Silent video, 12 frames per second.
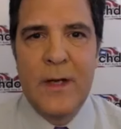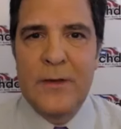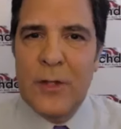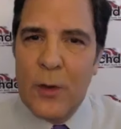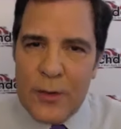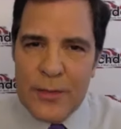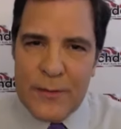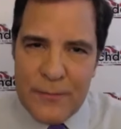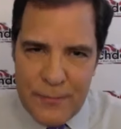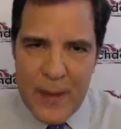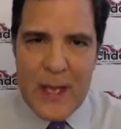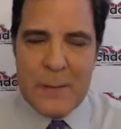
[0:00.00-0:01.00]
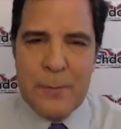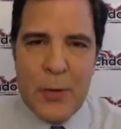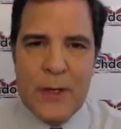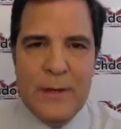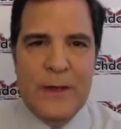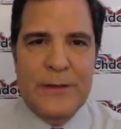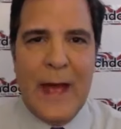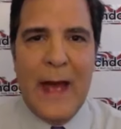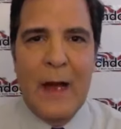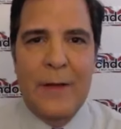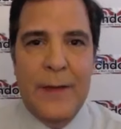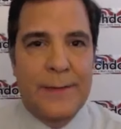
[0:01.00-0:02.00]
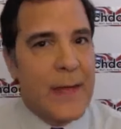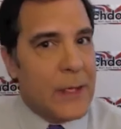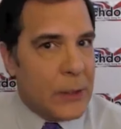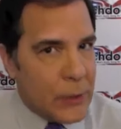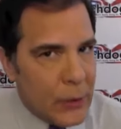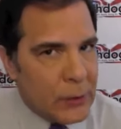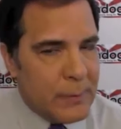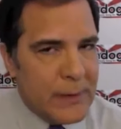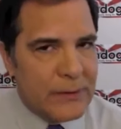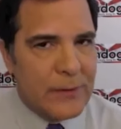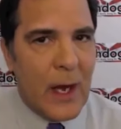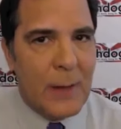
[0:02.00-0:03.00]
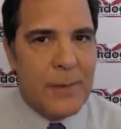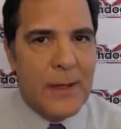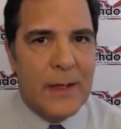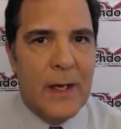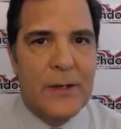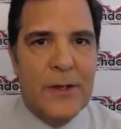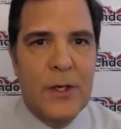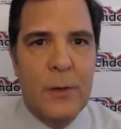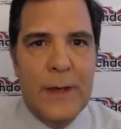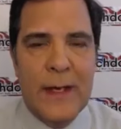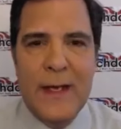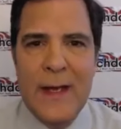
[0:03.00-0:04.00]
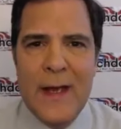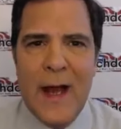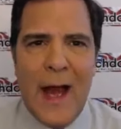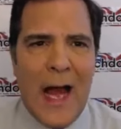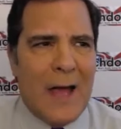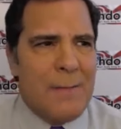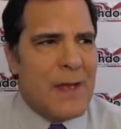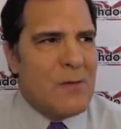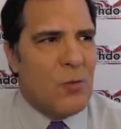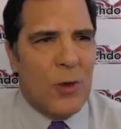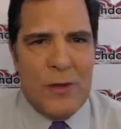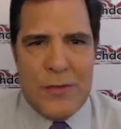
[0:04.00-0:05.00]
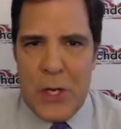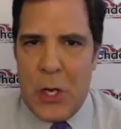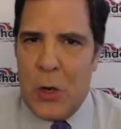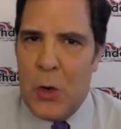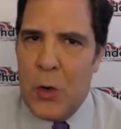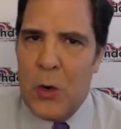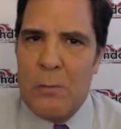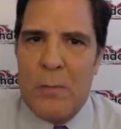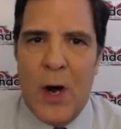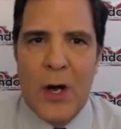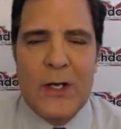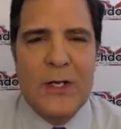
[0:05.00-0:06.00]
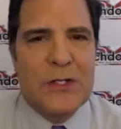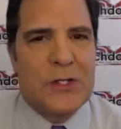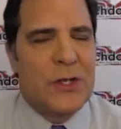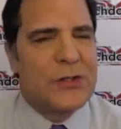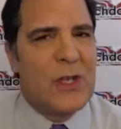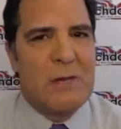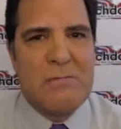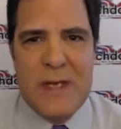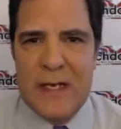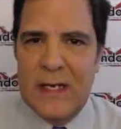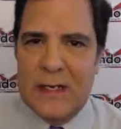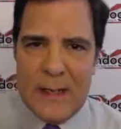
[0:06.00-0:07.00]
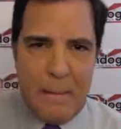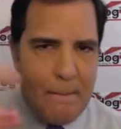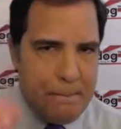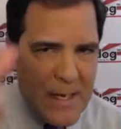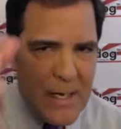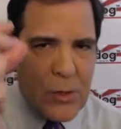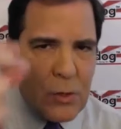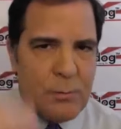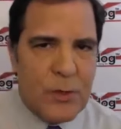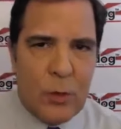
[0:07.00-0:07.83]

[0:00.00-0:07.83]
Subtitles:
So the Fed putting this out that they could be stopping QE, wouldn't the whole market just immediately, boom,